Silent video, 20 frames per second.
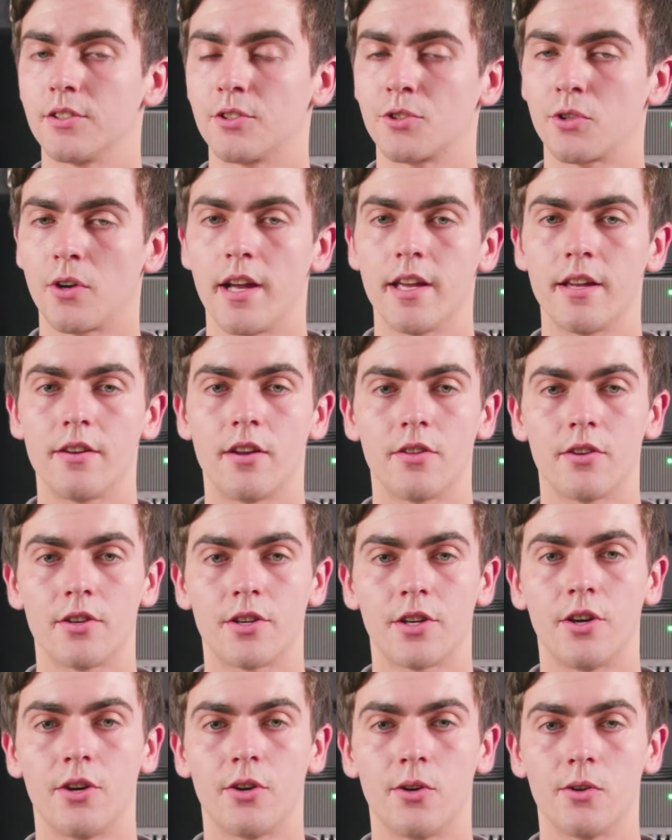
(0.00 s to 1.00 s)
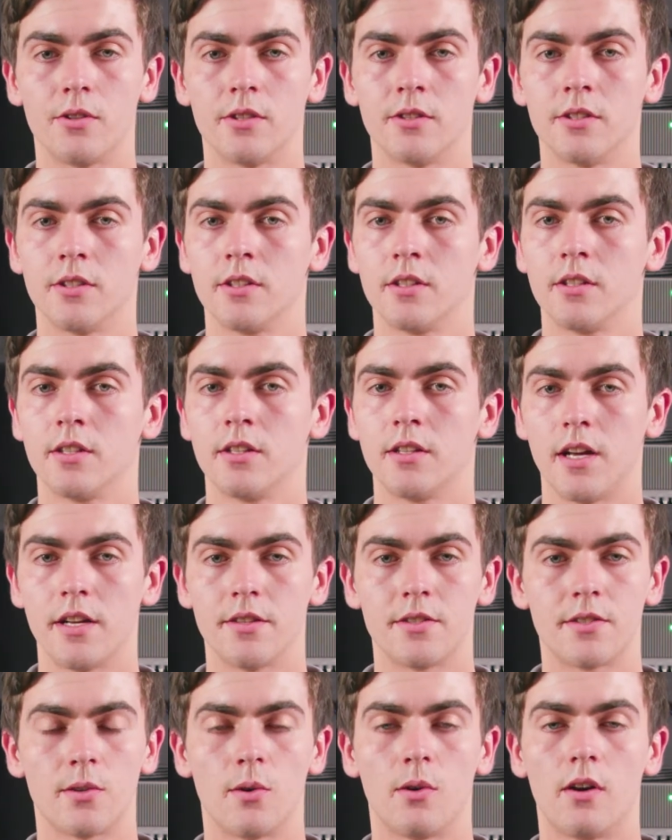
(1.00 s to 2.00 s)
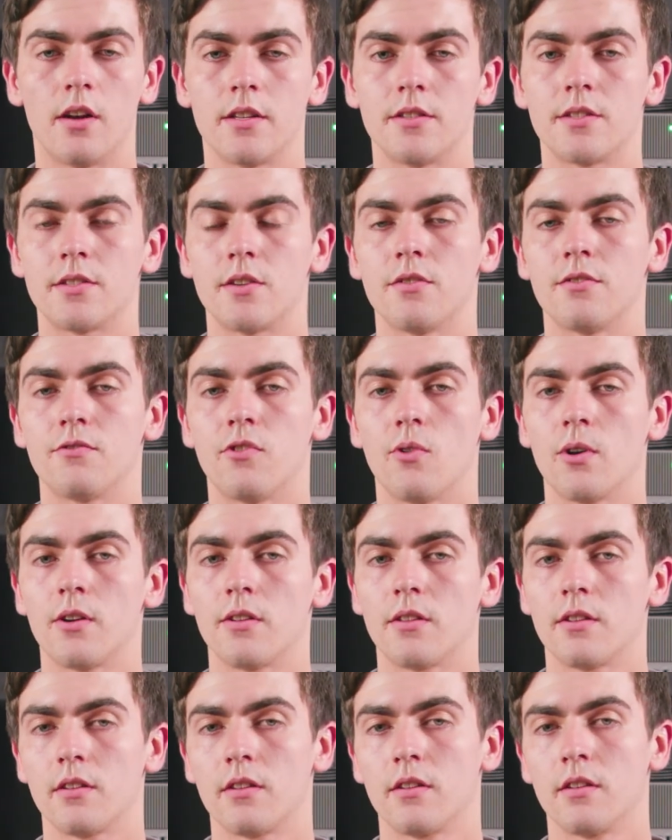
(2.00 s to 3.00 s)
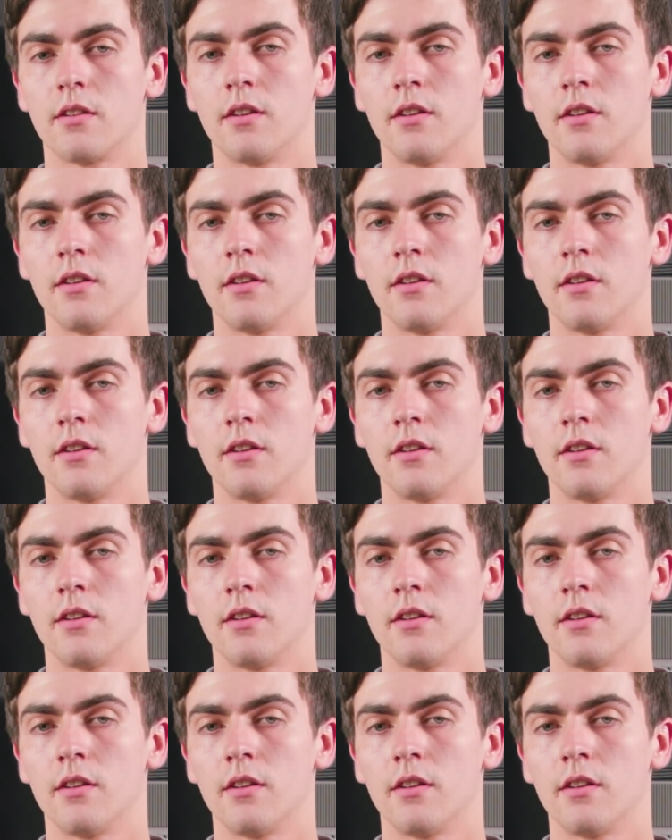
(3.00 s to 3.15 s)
try another code, and so on and so forth.